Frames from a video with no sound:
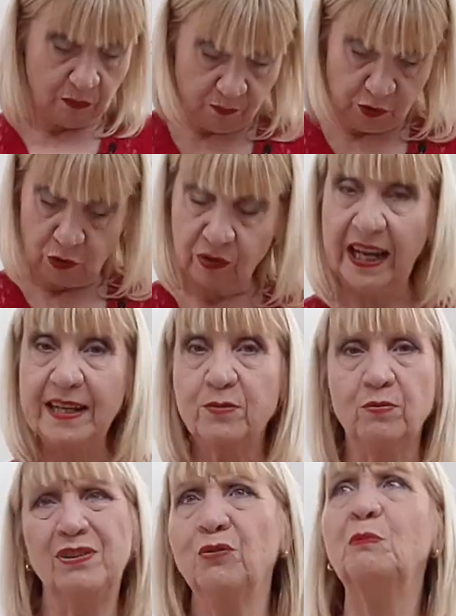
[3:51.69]
your legs,
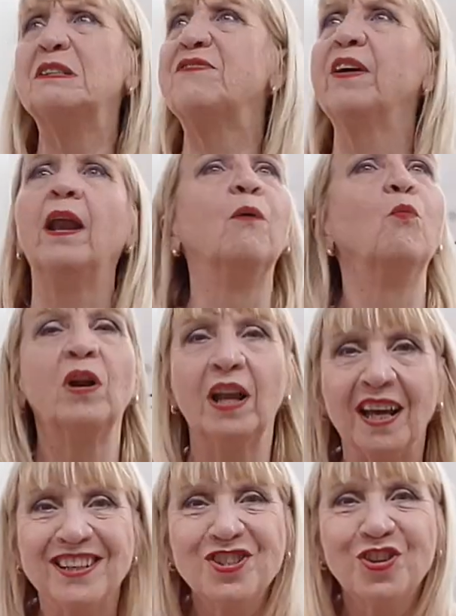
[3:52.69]
it'll almost feel like one
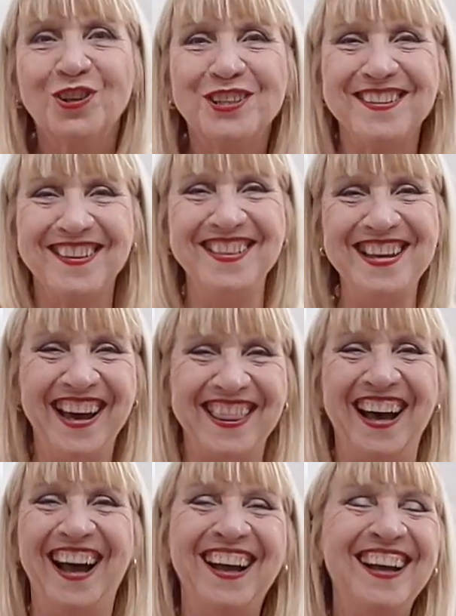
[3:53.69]
leg shorter than the
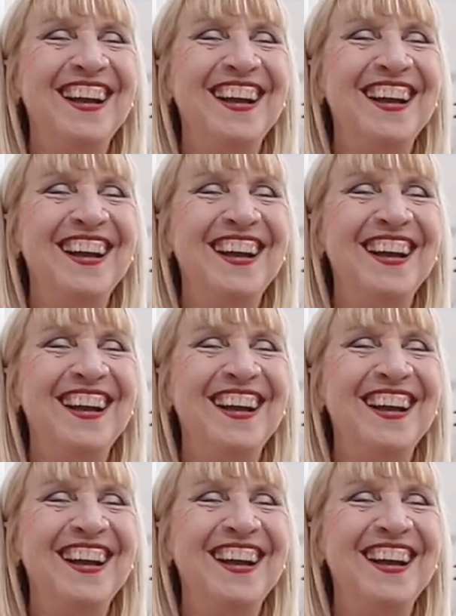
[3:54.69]
other.